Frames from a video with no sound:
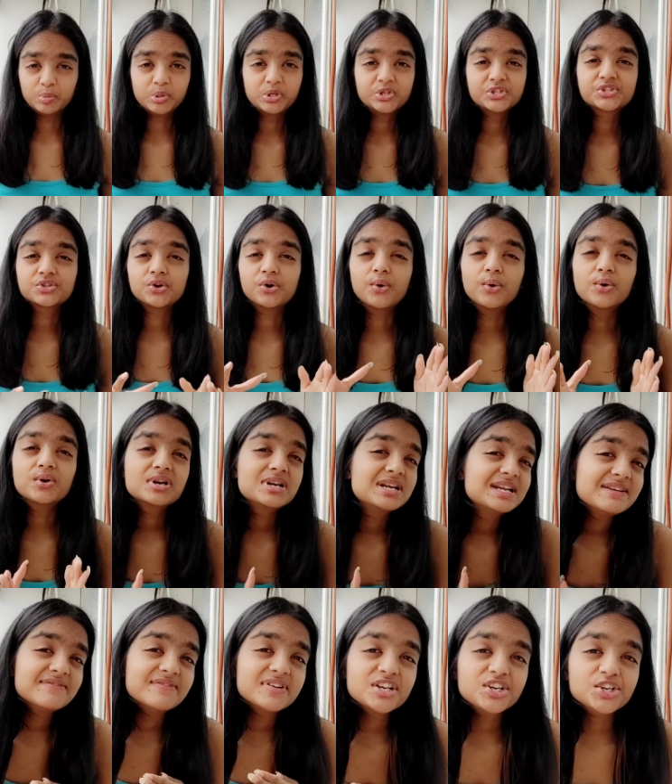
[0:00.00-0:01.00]
because
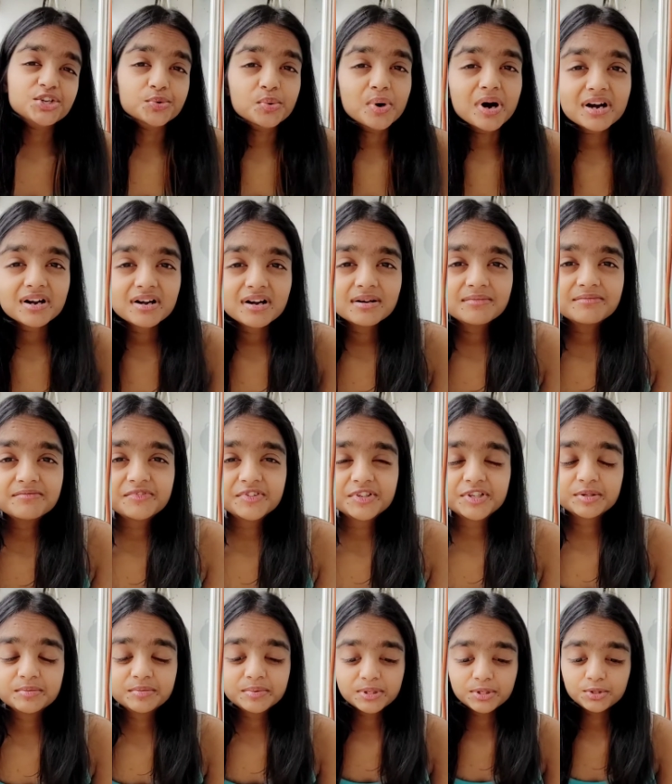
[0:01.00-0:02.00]
only when you are
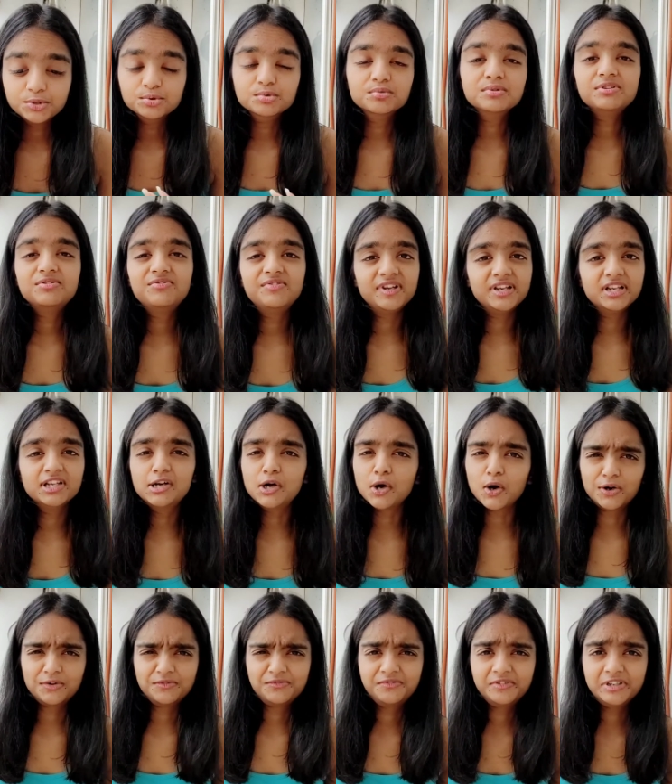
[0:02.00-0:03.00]
comfortable, you will feel
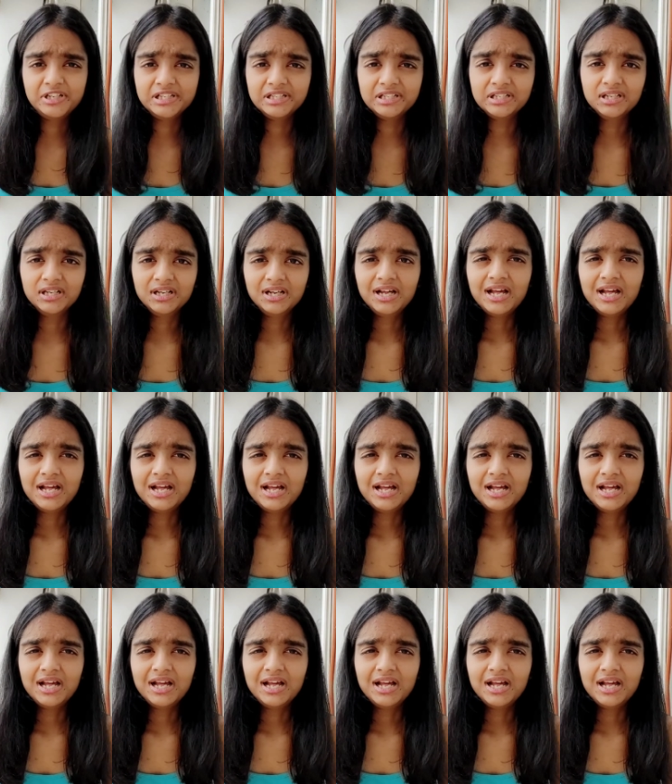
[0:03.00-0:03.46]
confident.